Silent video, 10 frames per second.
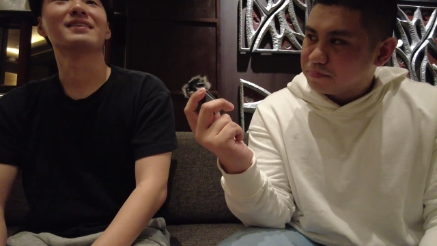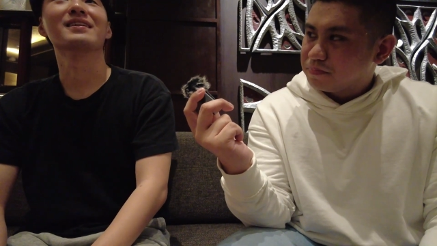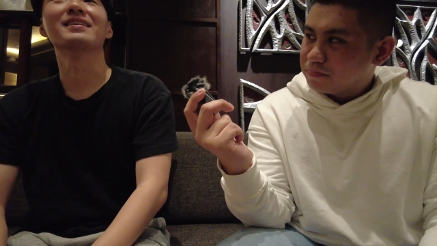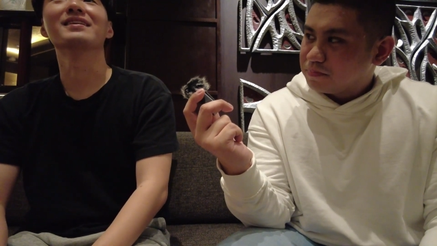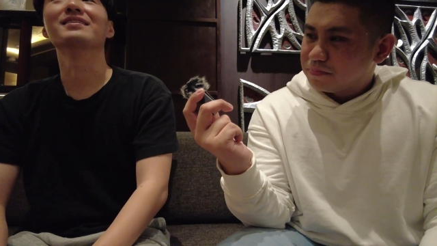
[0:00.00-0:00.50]

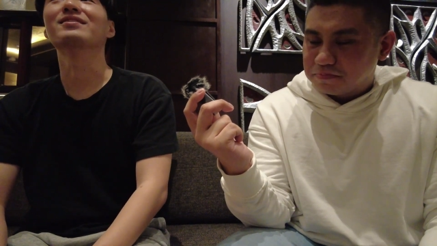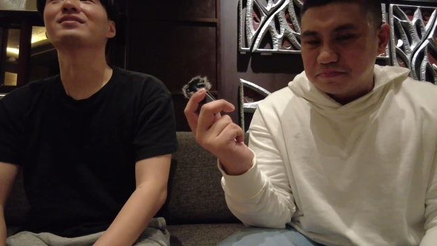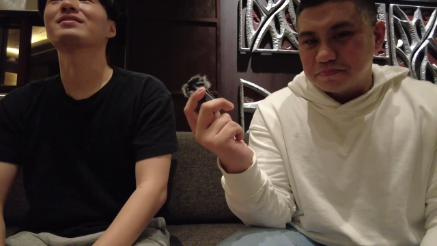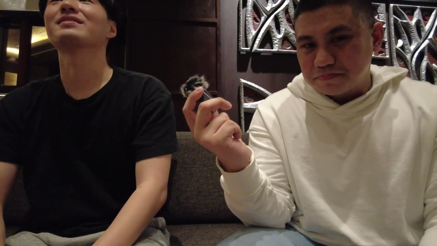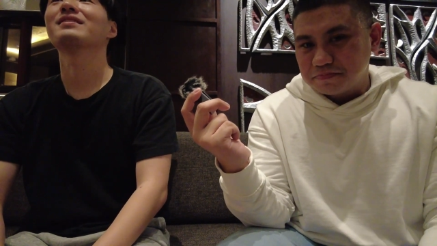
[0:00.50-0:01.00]
Speaker 1: and then
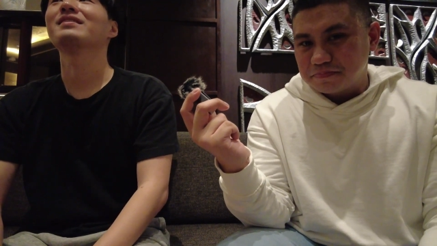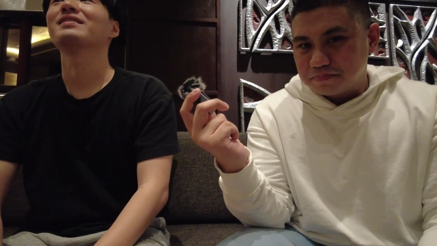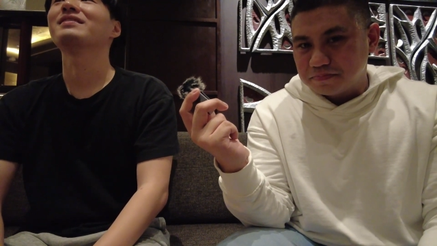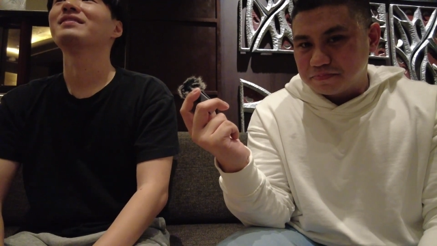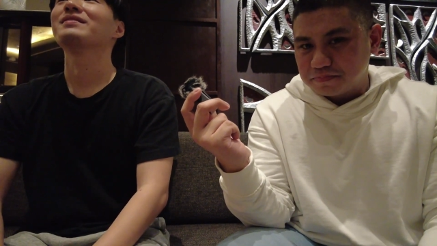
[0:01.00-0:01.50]
just
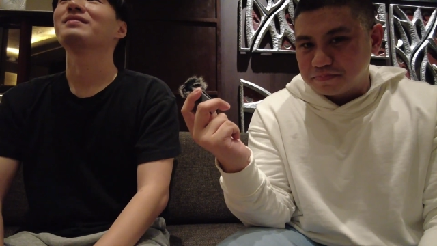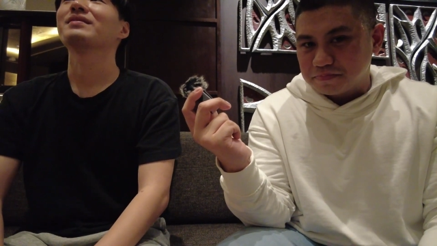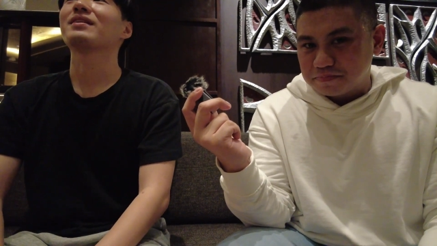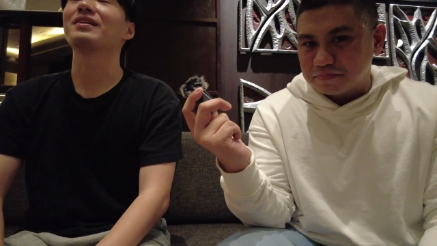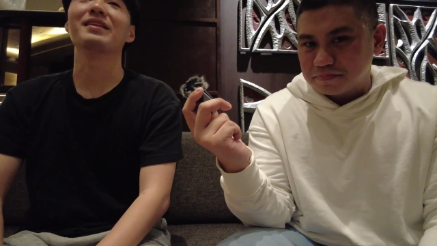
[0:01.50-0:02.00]

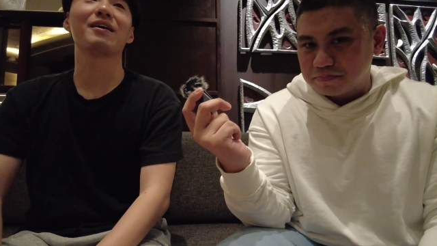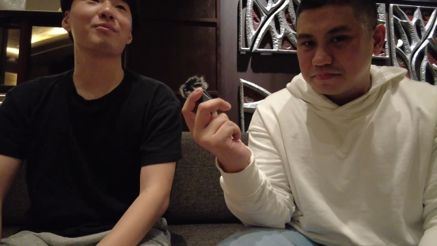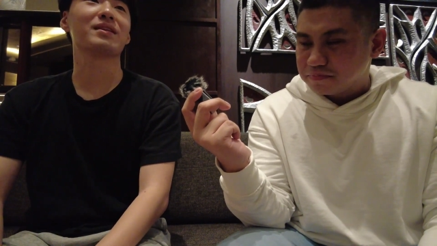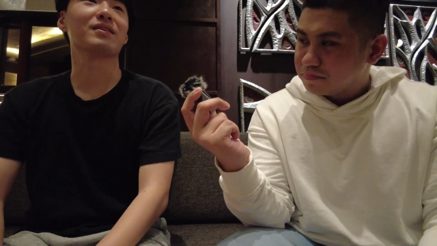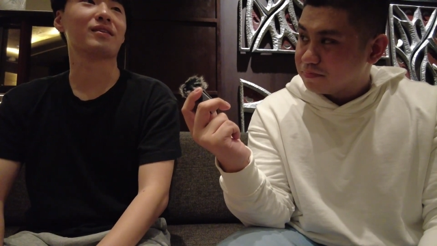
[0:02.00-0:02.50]
connect
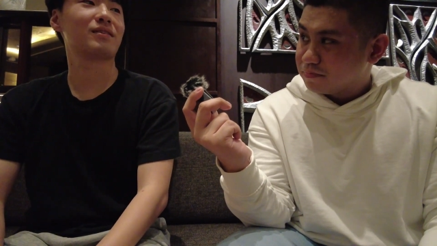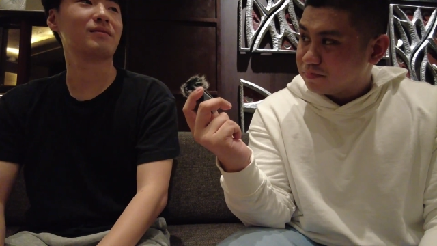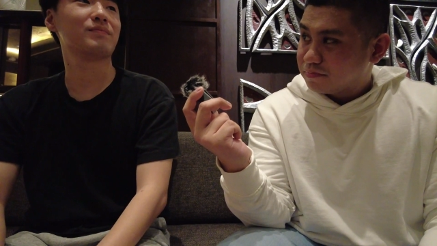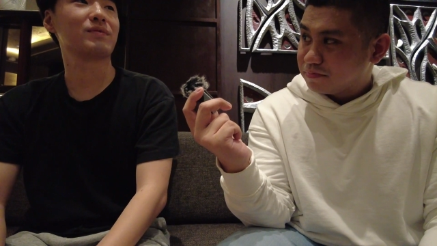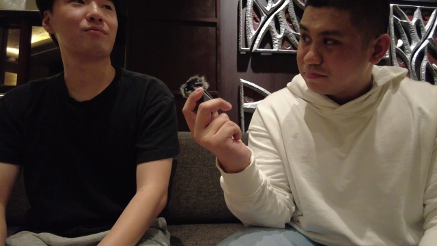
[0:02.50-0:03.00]
with the
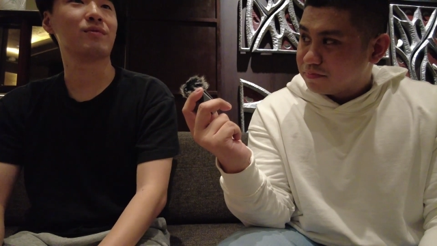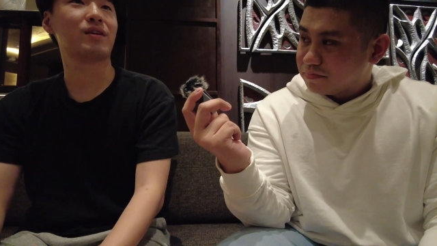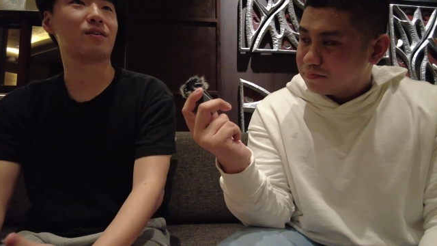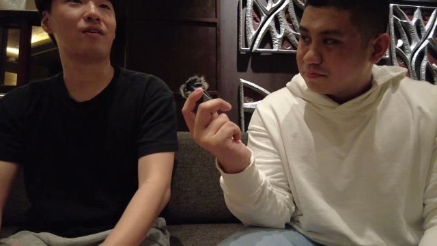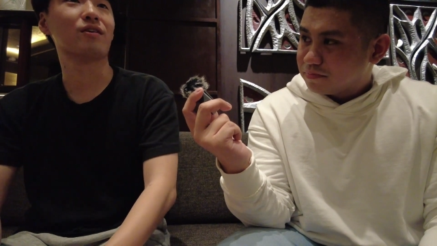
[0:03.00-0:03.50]
with
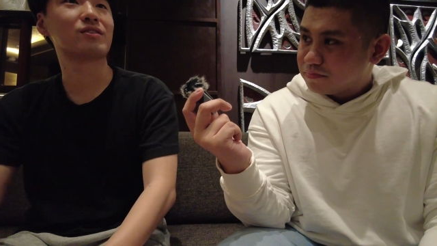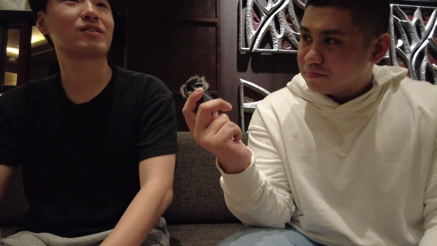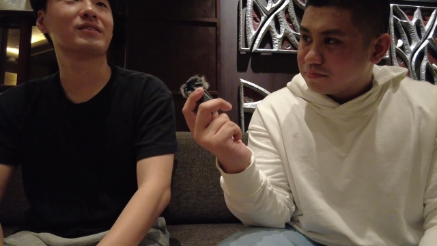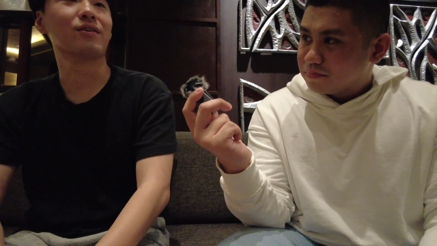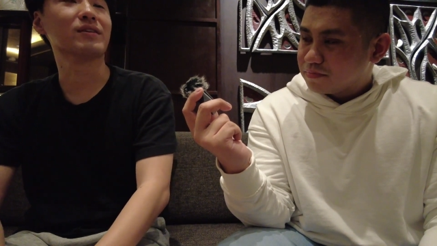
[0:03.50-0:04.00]
their culture
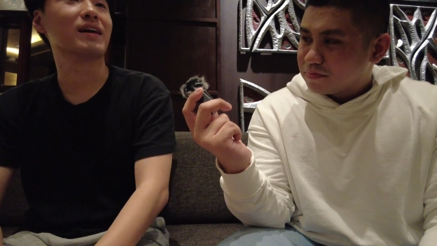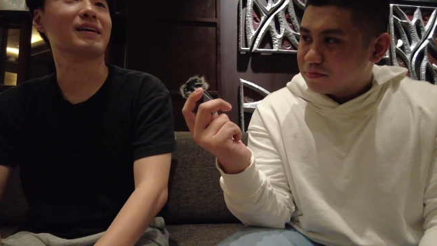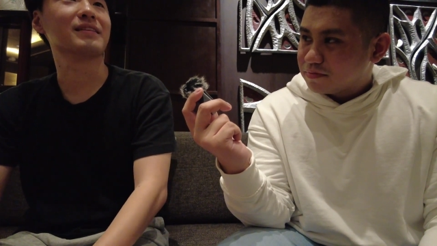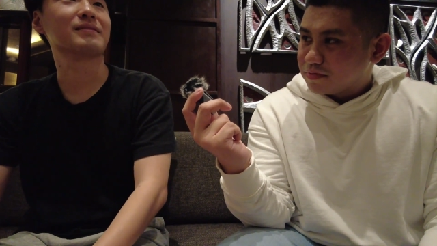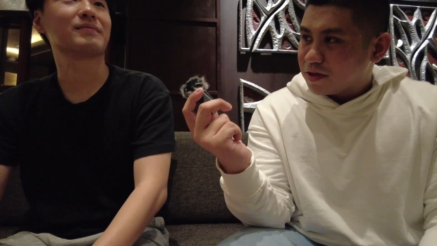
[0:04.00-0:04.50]
and all that.
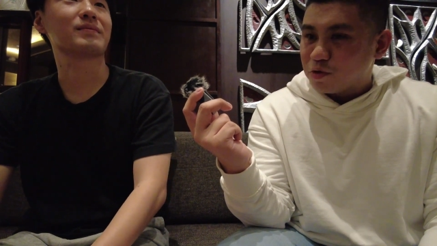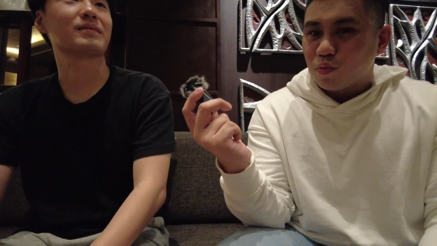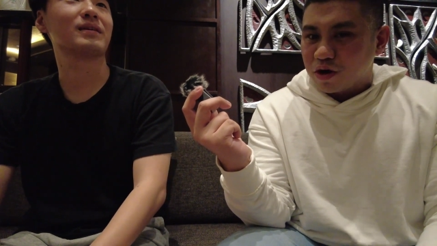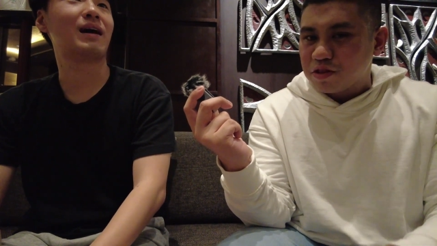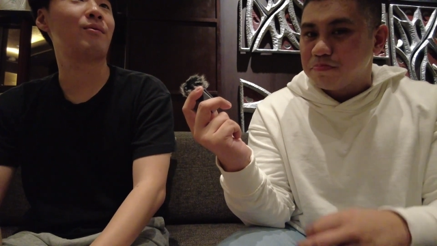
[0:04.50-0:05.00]
Yeah, the,
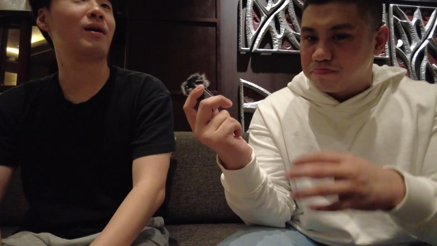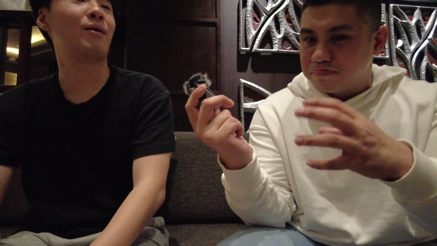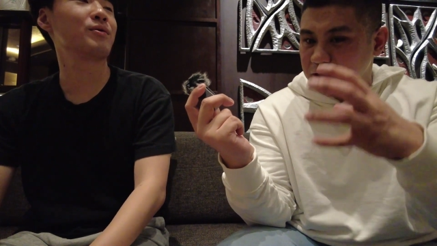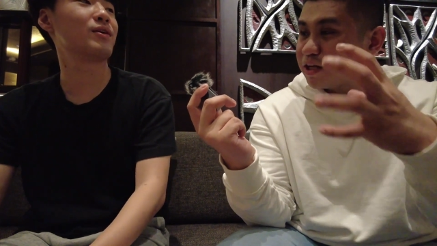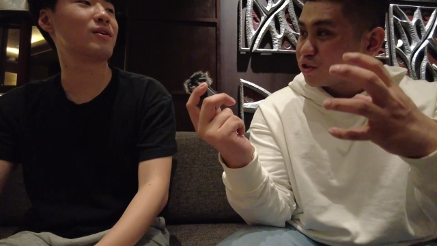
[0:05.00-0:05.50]
one of the I, I
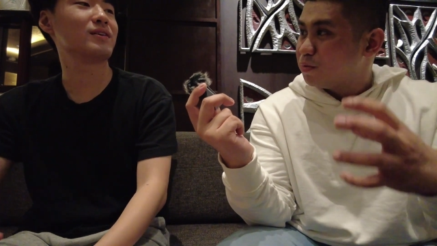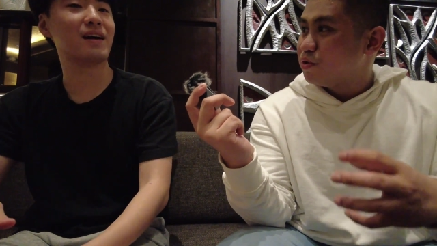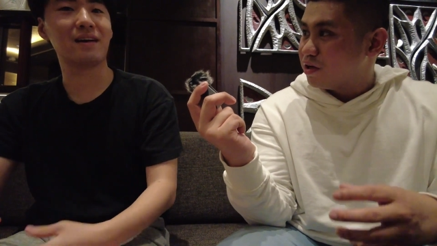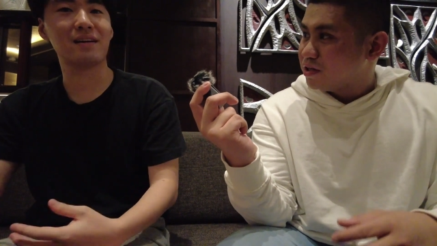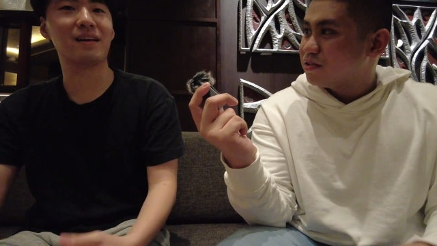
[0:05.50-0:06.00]
biggest wanna,
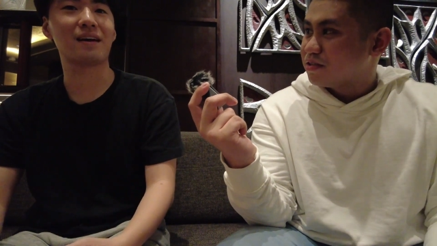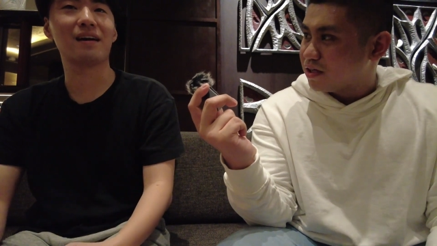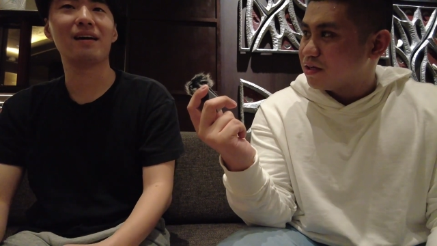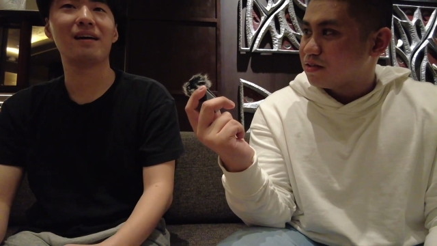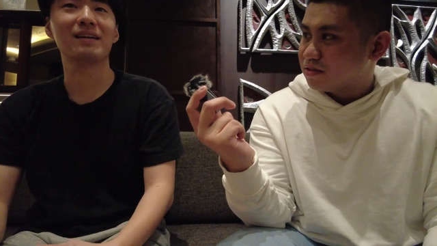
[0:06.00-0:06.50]
communities.
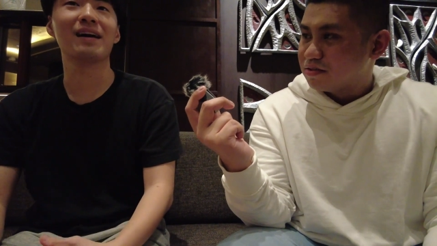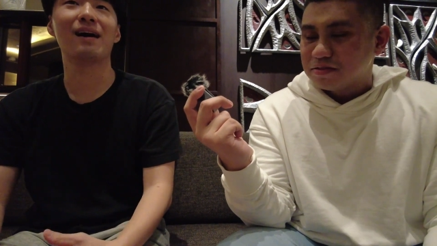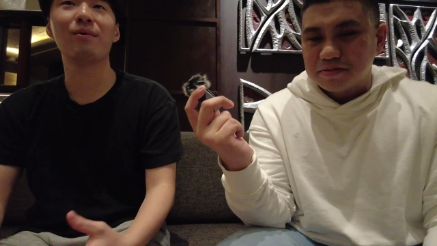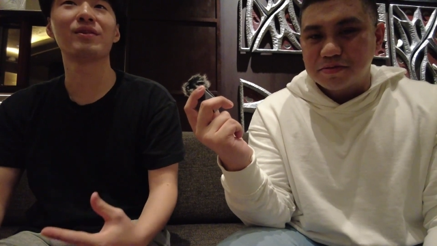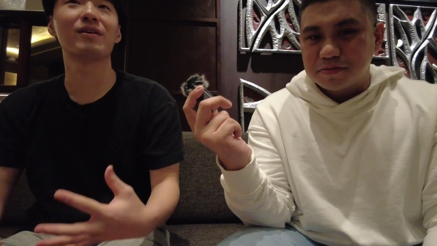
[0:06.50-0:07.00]
Yeah, like, yeah. Yeah, I
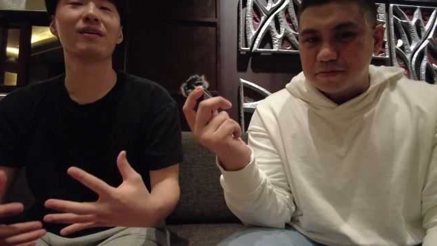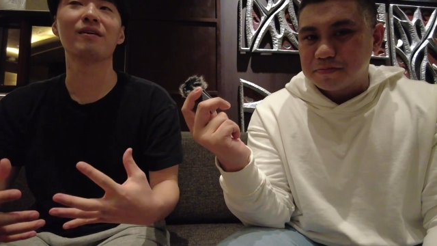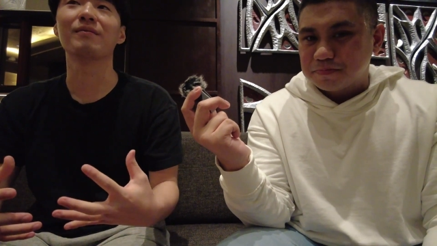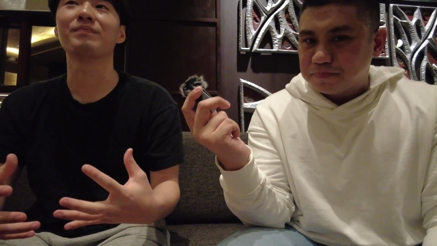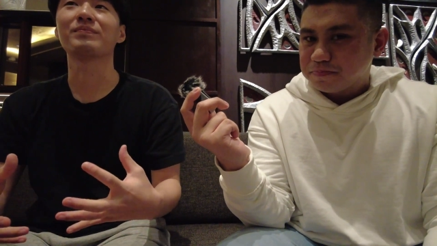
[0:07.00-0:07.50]
want to
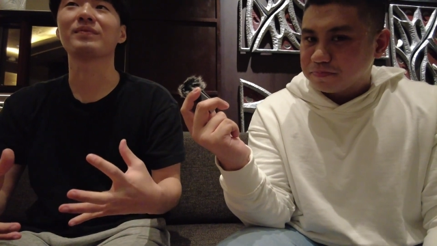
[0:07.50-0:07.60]
um,